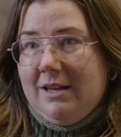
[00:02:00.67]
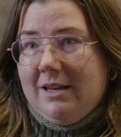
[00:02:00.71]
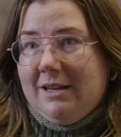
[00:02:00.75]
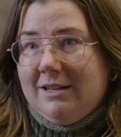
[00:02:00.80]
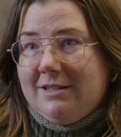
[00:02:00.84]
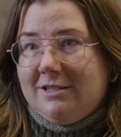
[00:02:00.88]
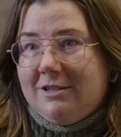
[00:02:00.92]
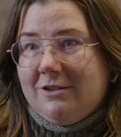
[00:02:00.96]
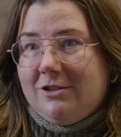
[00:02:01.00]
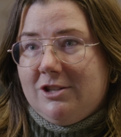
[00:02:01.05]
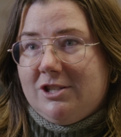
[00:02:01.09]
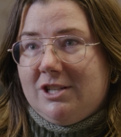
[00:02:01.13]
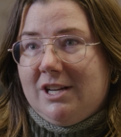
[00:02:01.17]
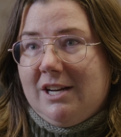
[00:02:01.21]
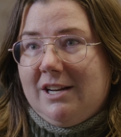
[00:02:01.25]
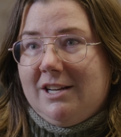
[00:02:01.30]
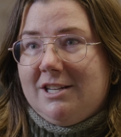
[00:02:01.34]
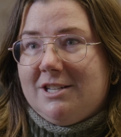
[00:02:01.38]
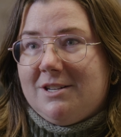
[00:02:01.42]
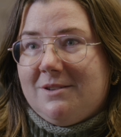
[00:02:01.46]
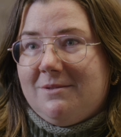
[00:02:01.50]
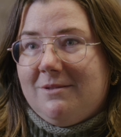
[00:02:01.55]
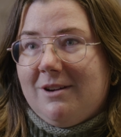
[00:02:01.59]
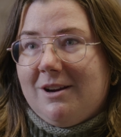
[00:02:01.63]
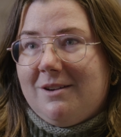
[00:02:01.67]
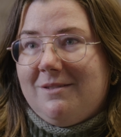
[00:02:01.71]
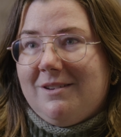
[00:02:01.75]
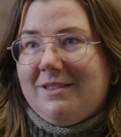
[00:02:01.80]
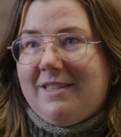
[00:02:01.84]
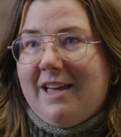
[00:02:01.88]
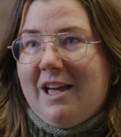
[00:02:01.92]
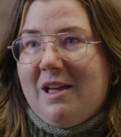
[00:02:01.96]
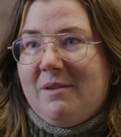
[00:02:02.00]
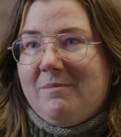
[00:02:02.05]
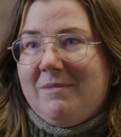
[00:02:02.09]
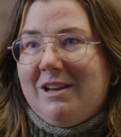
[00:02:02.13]
And so just getting to work with
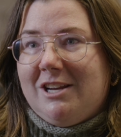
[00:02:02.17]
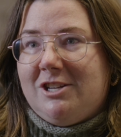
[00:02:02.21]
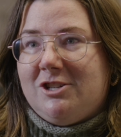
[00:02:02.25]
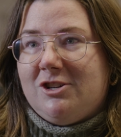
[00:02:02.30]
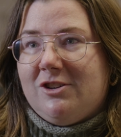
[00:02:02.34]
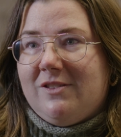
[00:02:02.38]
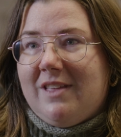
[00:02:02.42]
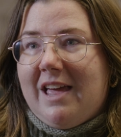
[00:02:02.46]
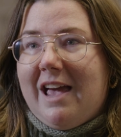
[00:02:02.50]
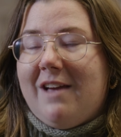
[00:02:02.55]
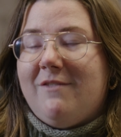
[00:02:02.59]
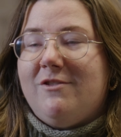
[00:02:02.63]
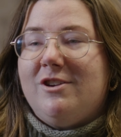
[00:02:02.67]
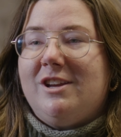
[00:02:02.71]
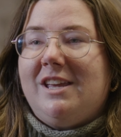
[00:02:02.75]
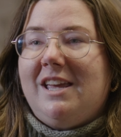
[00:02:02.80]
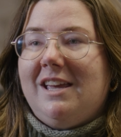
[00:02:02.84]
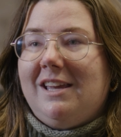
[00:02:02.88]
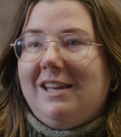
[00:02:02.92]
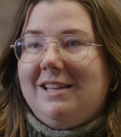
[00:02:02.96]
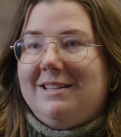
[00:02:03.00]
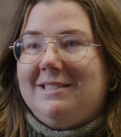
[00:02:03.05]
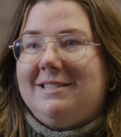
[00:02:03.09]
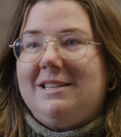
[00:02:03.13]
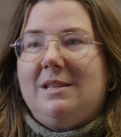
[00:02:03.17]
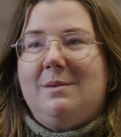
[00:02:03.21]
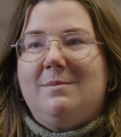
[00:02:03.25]
that and make sure that every kid can see